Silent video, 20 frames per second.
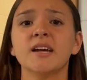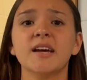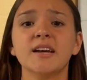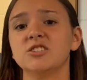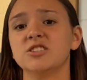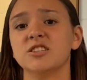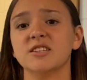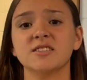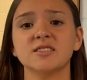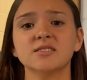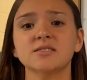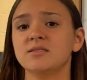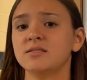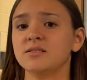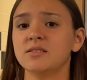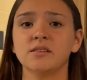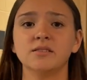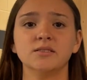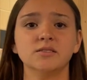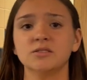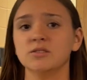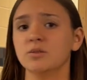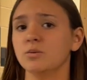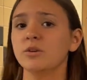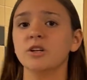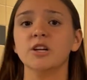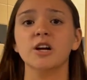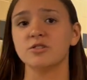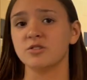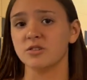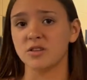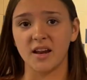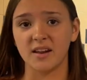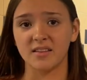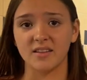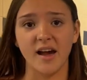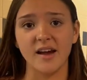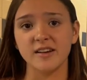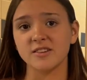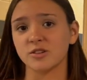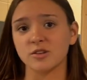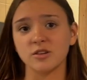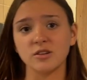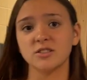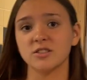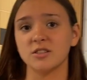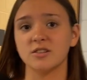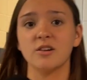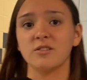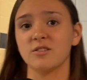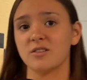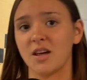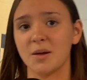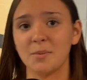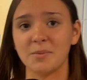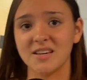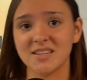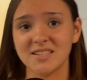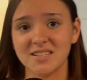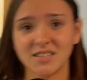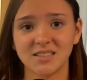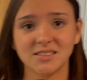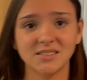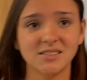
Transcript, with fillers: It's just, we don't do that at the high school, so don't do that, please.